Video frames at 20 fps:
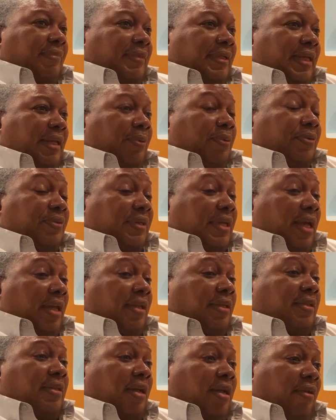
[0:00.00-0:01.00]
it was kind
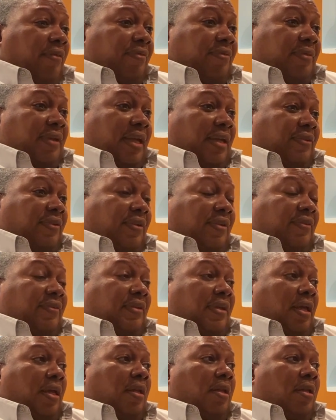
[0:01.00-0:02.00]
of tough, as I
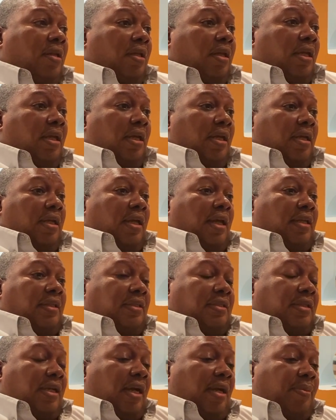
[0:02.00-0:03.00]
said. At the
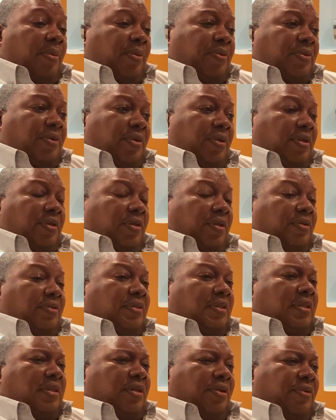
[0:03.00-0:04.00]
time, I was only
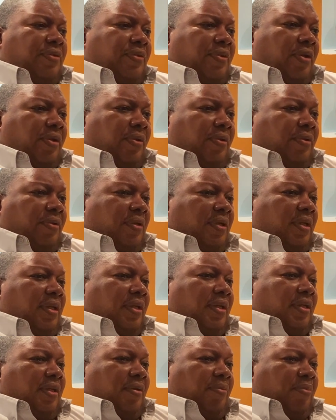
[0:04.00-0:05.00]
13 years old,
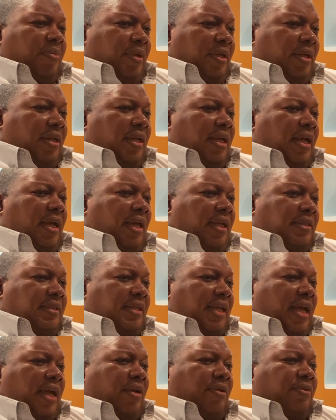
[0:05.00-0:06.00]
but I
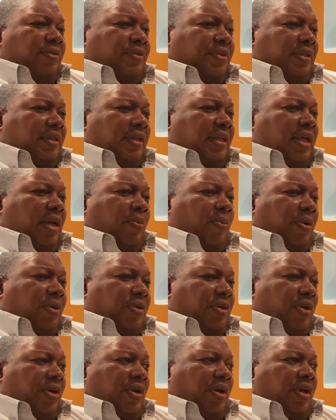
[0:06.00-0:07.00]
tackled it, and I worked
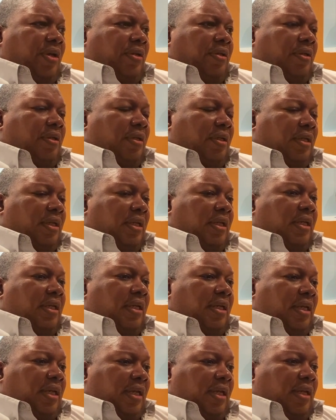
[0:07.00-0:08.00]
hard,
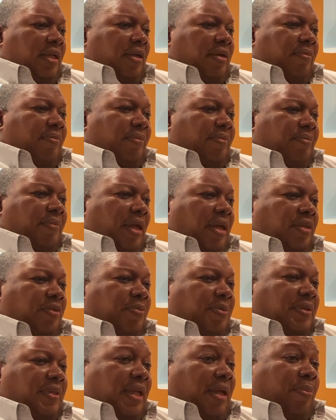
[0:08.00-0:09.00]
and I
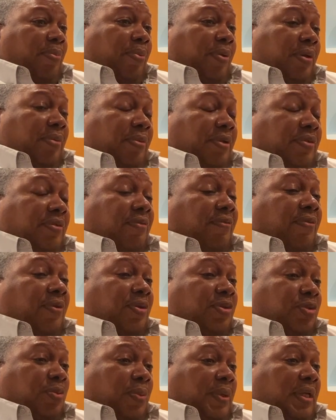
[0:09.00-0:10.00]
spent that pretty much the
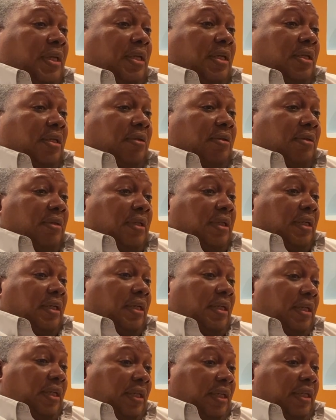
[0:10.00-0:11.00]
first week
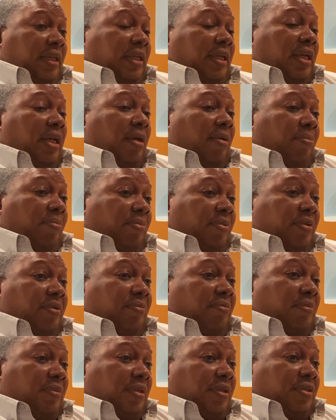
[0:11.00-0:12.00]
cleaning up
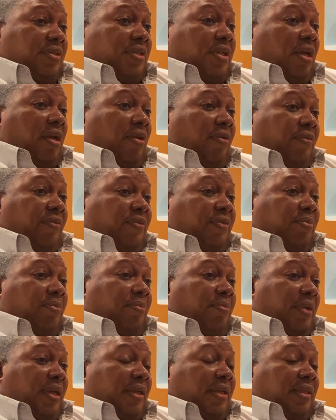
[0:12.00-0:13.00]
the shelves,
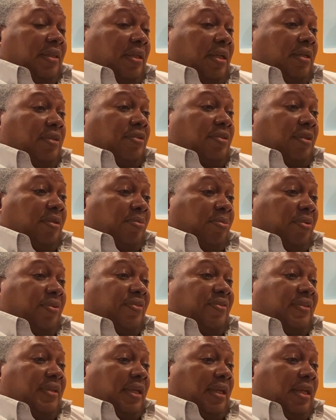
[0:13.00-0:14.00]
making things look
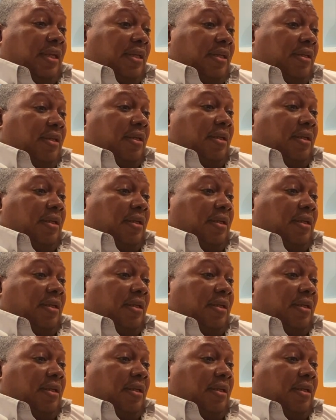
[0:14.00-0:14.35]
pristine,